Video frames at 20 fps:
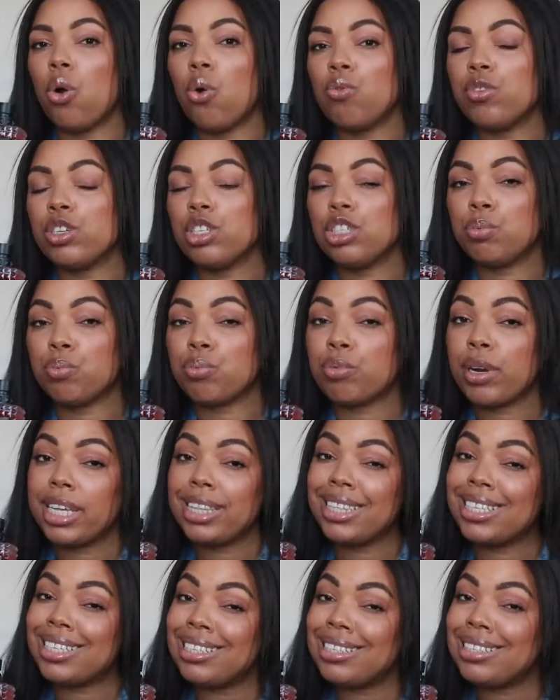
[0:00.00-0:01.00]

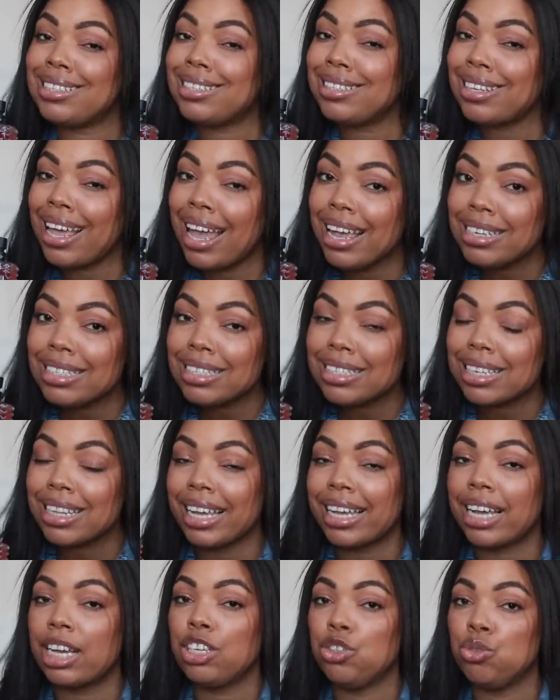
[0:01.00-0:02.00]
overspray this scent
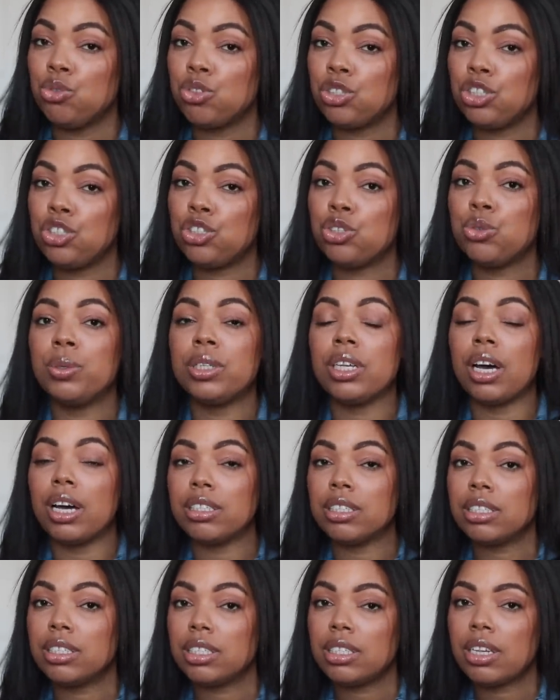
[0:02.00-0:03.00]
like I usually do with
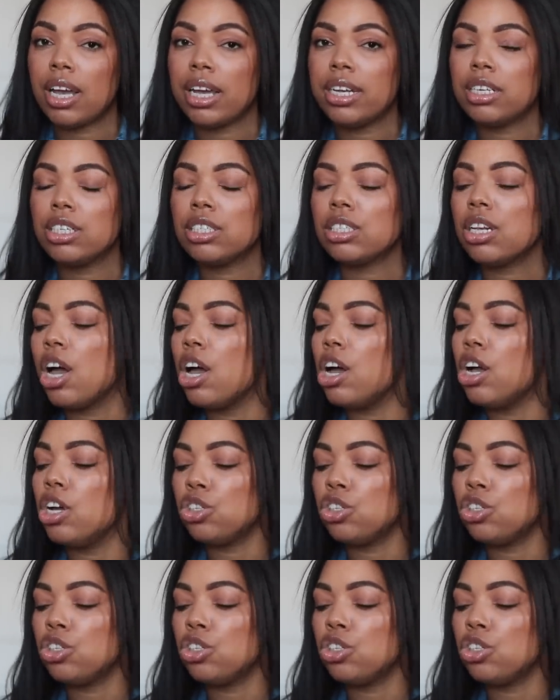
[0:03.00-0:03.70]
other designers.